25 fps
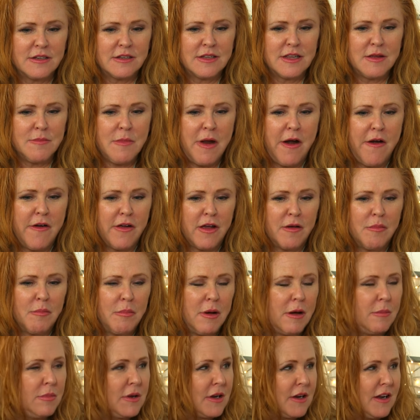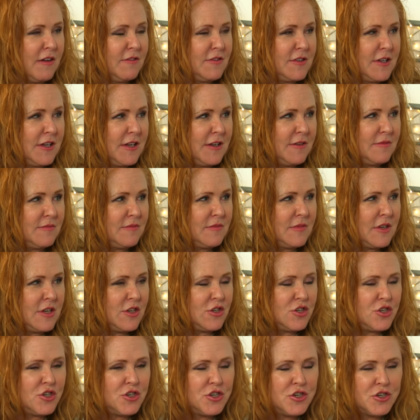the American public loved it.
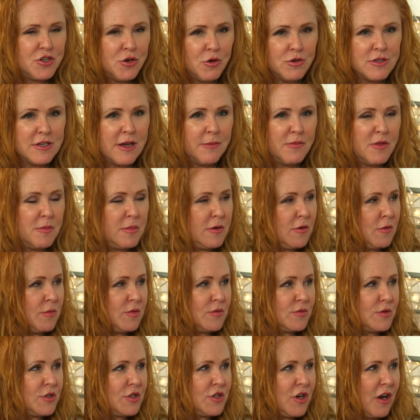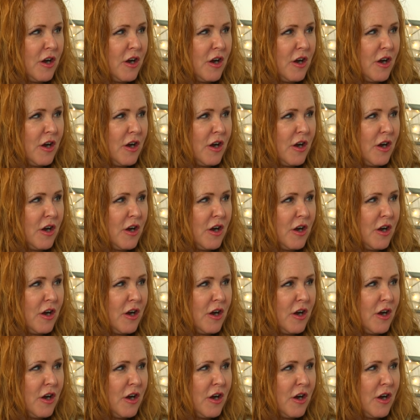It shot up the Billboard